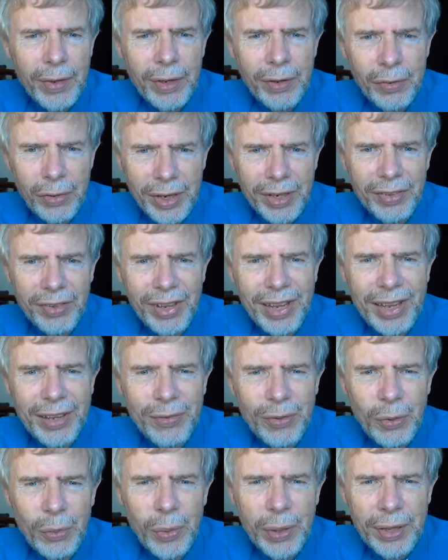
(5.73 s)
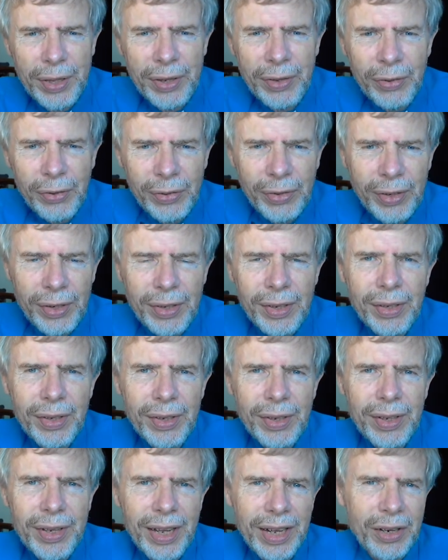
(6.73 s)
Great to have you with us,
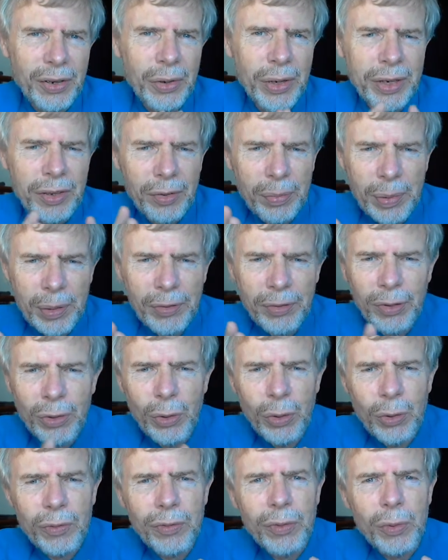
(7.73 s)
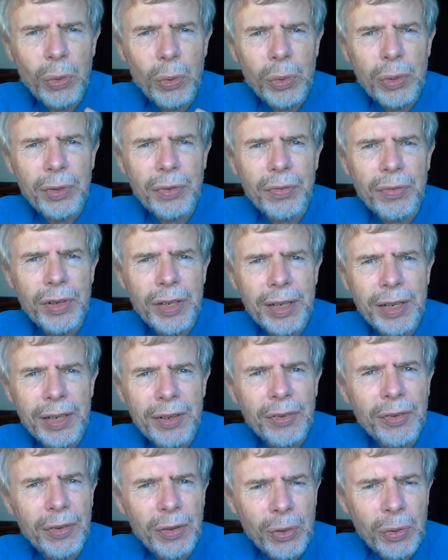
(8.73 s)
and great to be able to look forward fairly
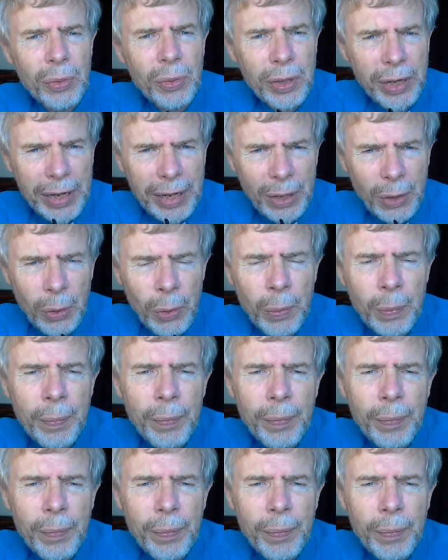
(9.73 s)
soon now